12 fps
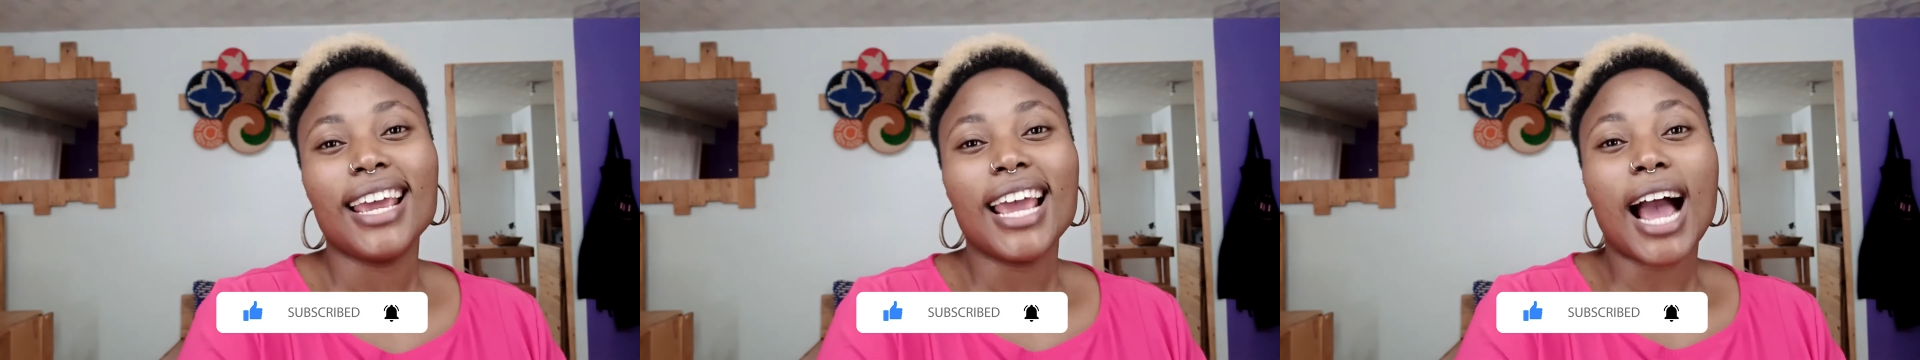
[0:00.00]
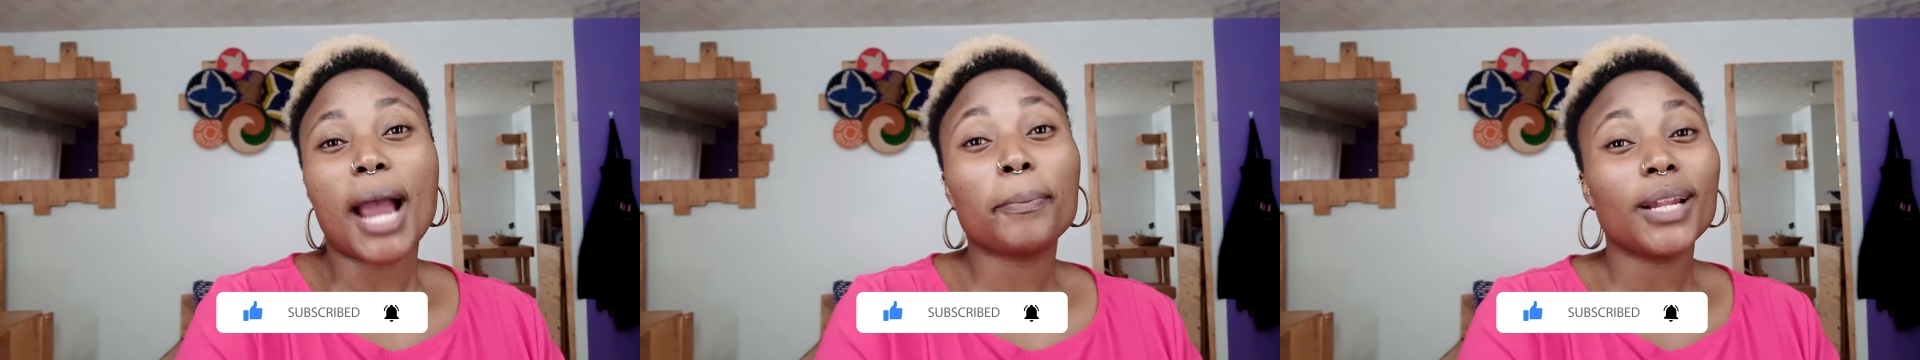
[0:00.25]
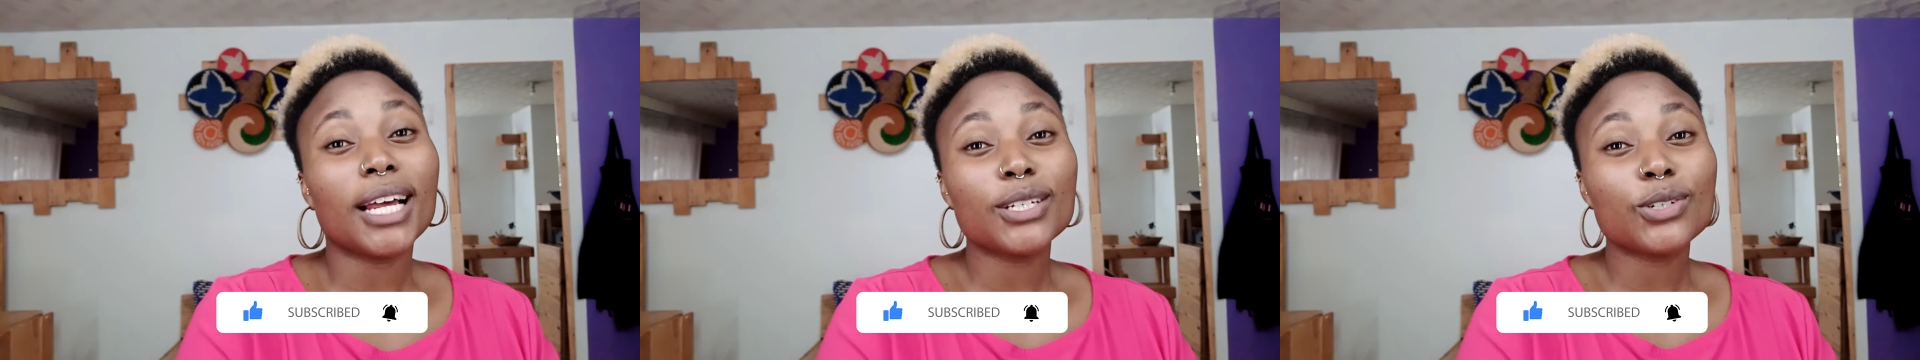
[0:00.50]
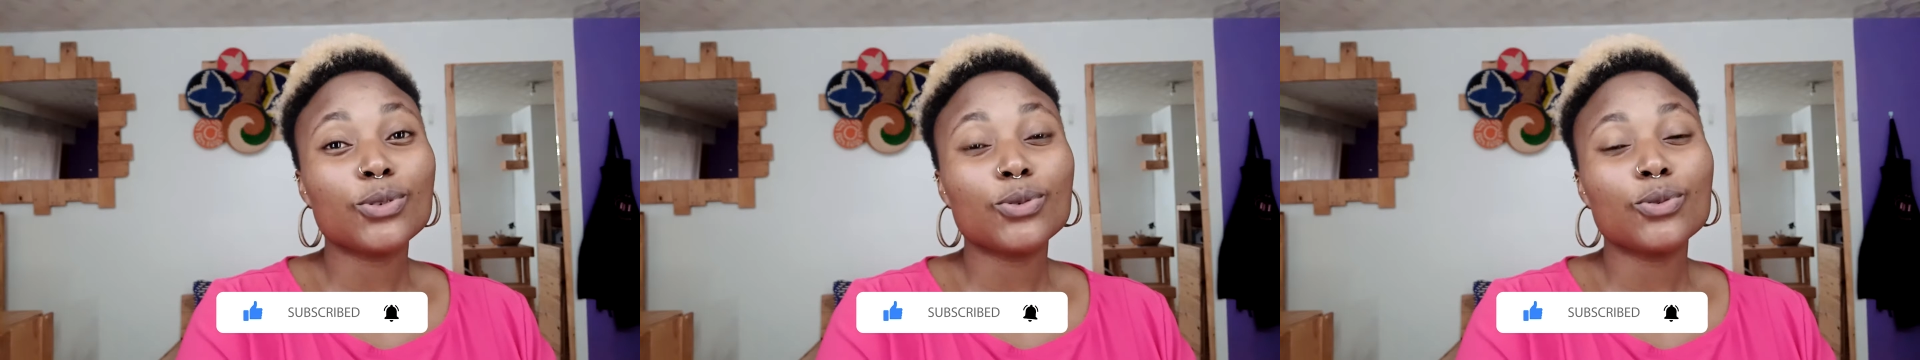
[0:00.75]
I
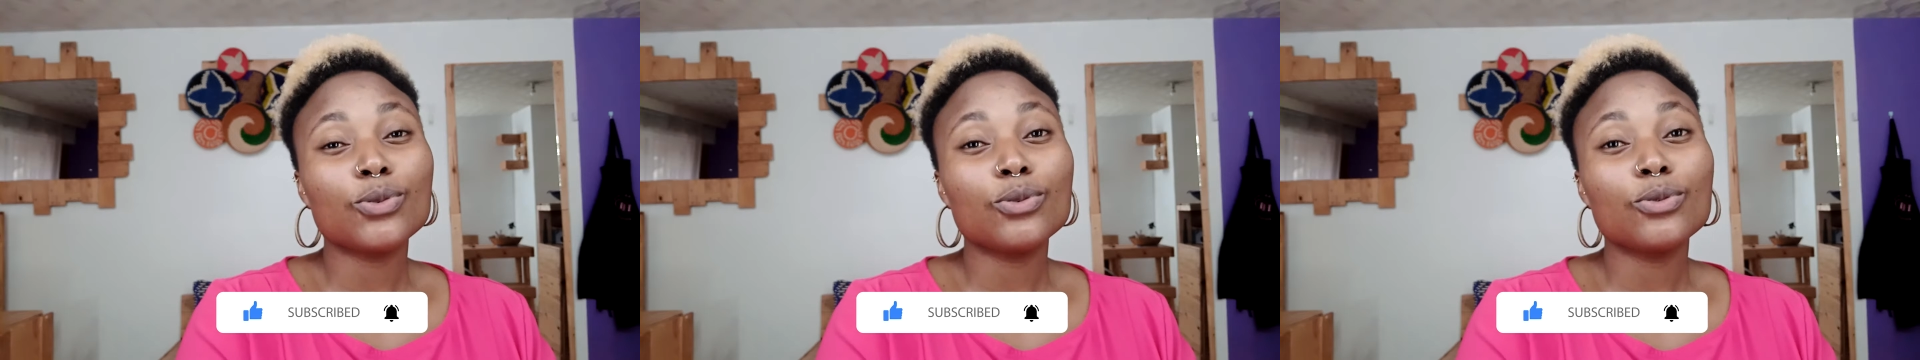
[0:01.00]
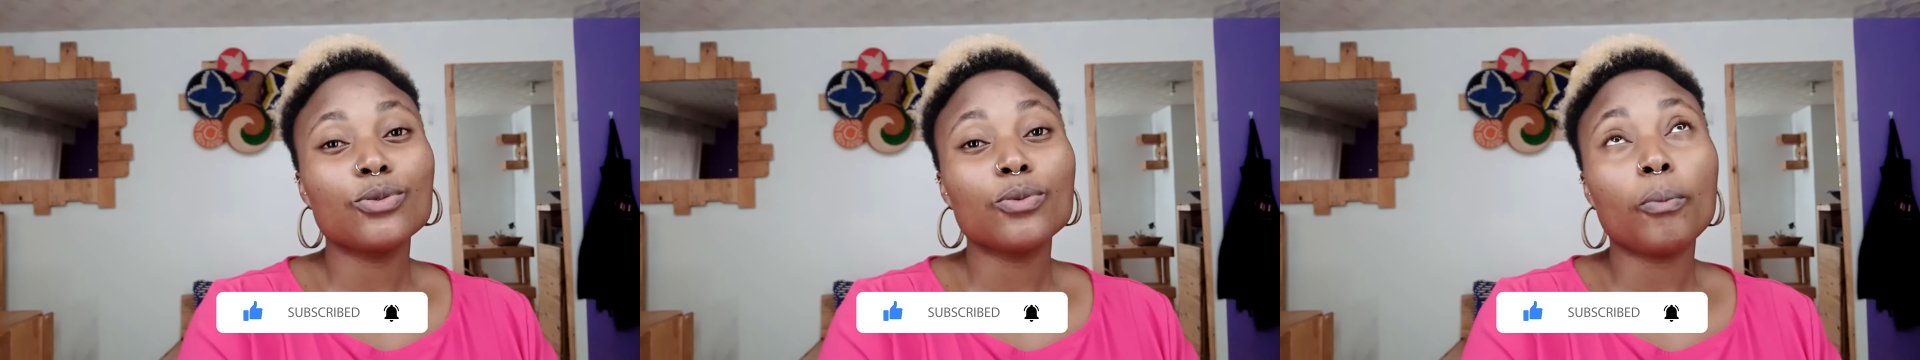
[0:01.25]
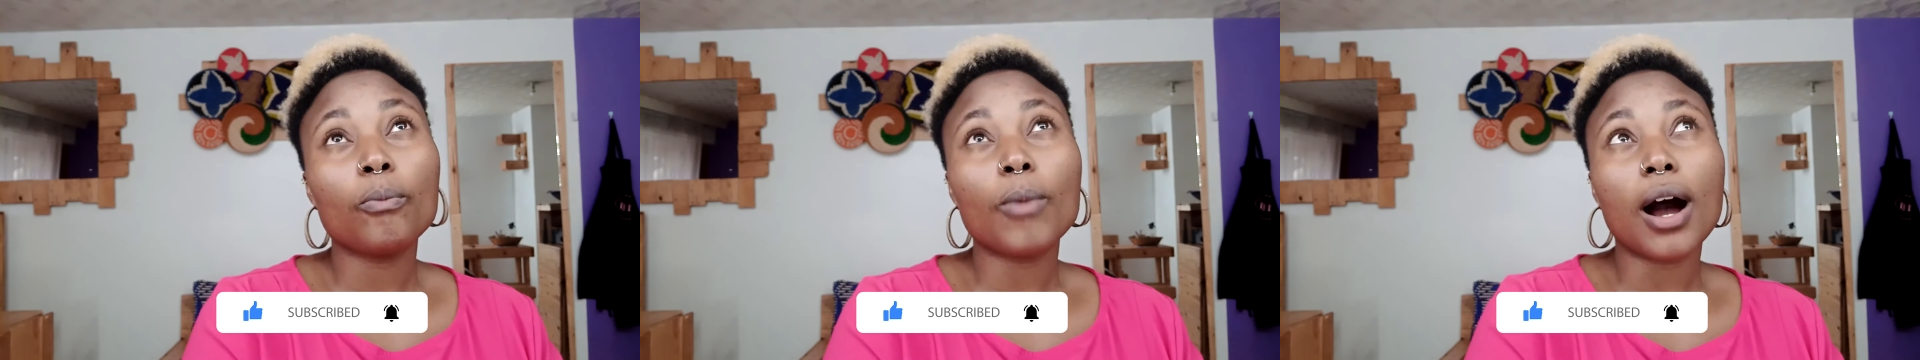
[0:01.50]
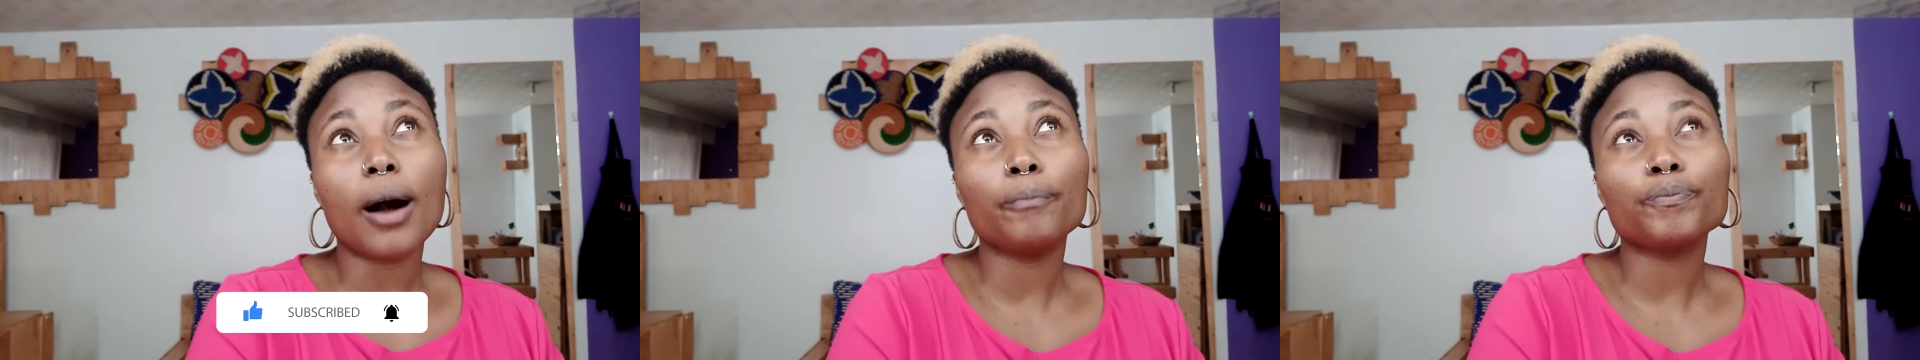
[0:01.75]
plan to
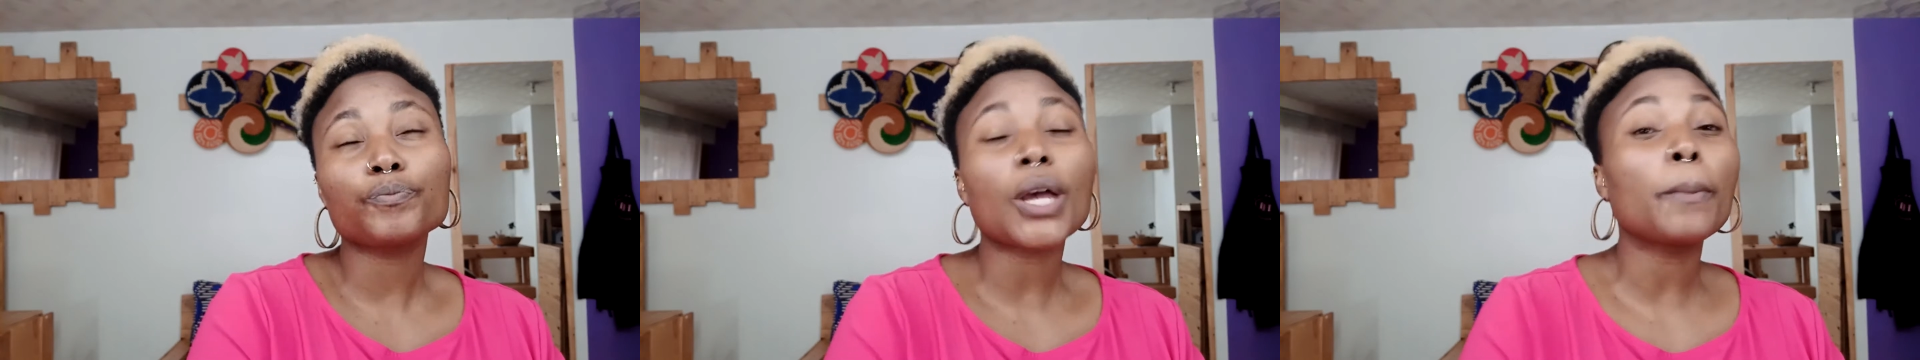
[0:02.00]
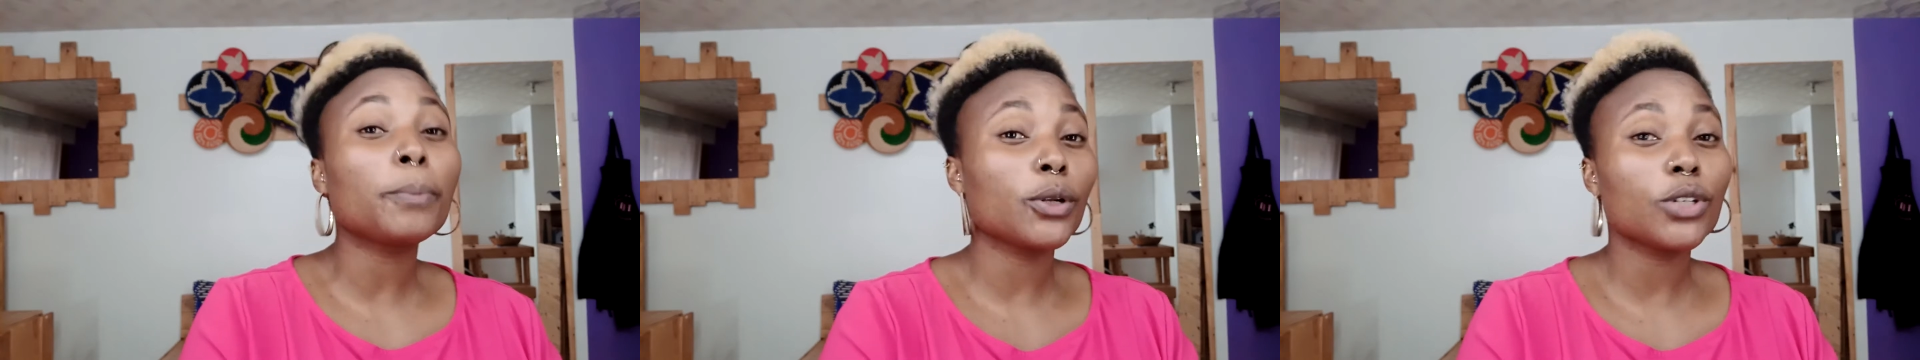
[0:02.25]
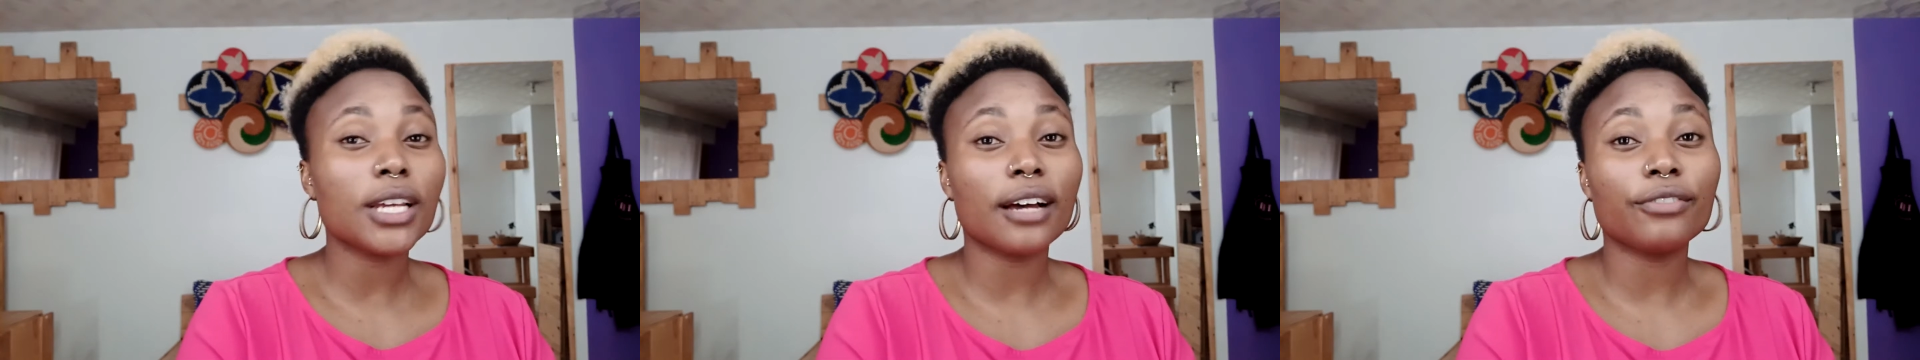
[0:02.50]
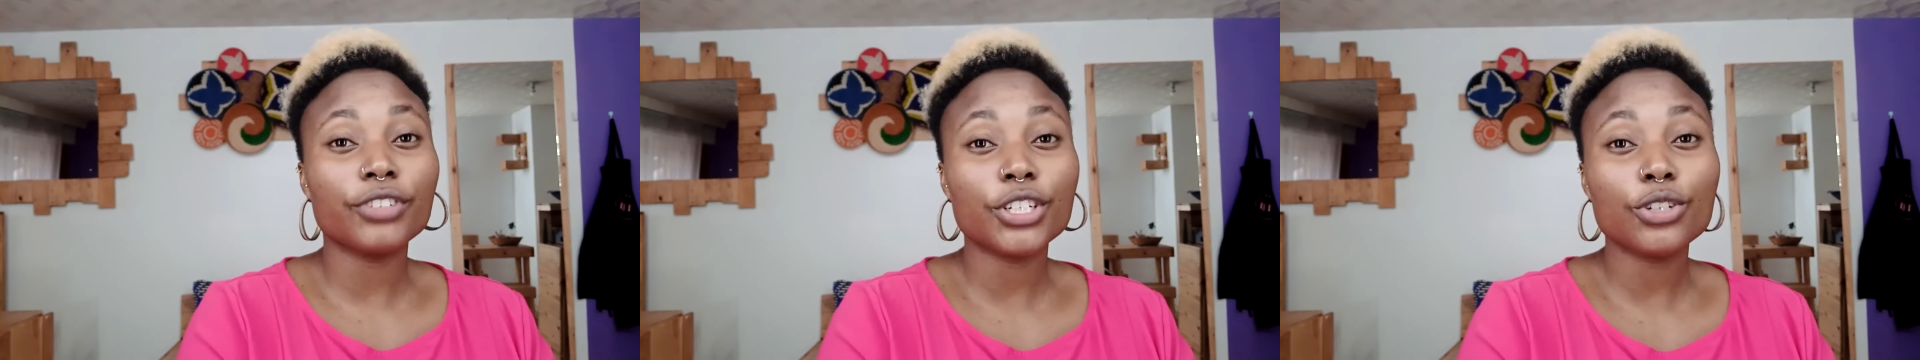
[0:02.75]
upload
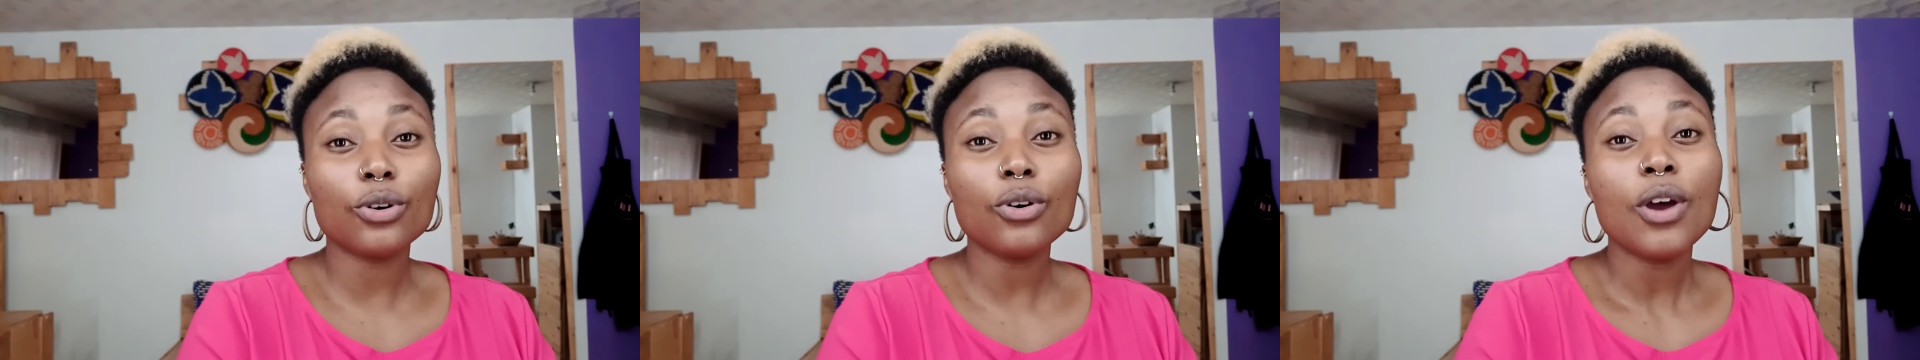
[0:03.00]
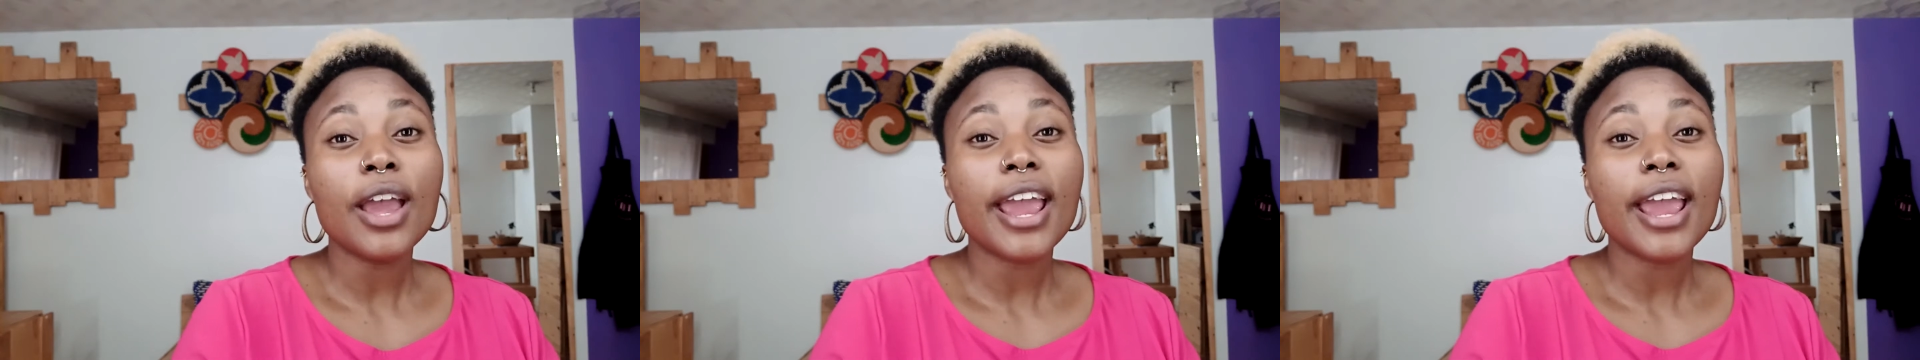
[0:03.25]
a video